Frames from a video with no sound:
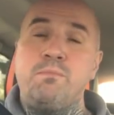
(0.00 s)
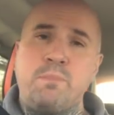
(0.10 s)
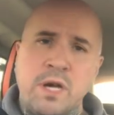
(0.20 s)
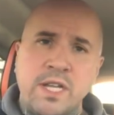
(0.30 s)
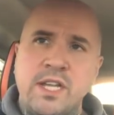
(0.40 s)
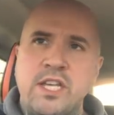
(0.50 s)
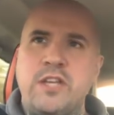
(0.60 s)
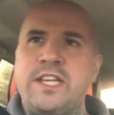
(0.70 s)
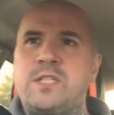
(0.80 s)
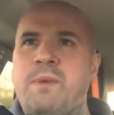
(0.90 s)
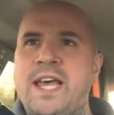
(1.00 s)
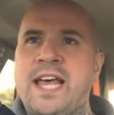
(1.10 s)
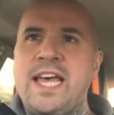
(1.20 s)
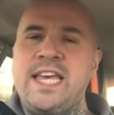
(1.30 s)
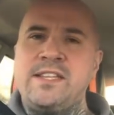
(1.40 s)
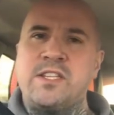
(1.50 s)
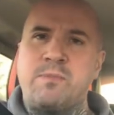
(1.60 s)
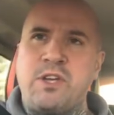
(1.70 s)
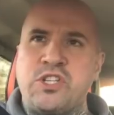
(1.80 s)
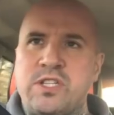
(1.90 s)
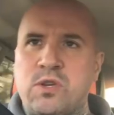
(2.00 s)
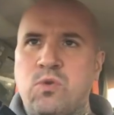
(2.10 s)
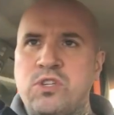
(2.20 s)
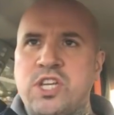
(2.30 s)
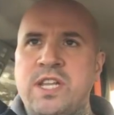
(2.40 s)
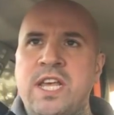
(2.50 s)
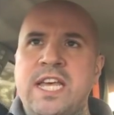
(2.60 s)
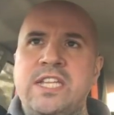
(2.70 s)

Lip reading: But you'd expect that. It's a specialist auction.